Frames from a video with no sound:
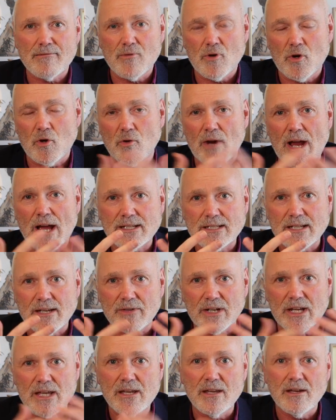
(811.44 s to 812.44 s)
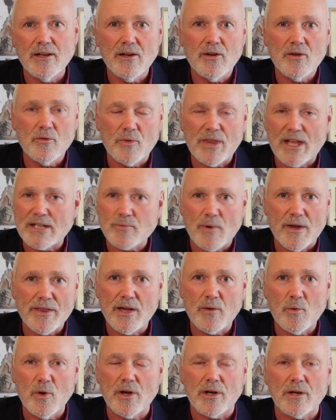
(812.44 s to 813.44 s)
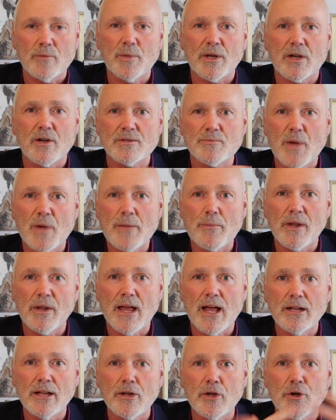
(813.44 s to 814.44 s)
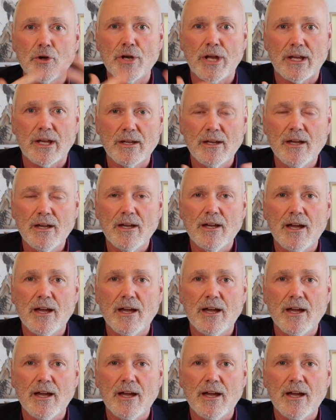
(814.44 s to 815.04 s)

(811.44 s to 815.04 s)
creativity, that's why they work, because people are learning.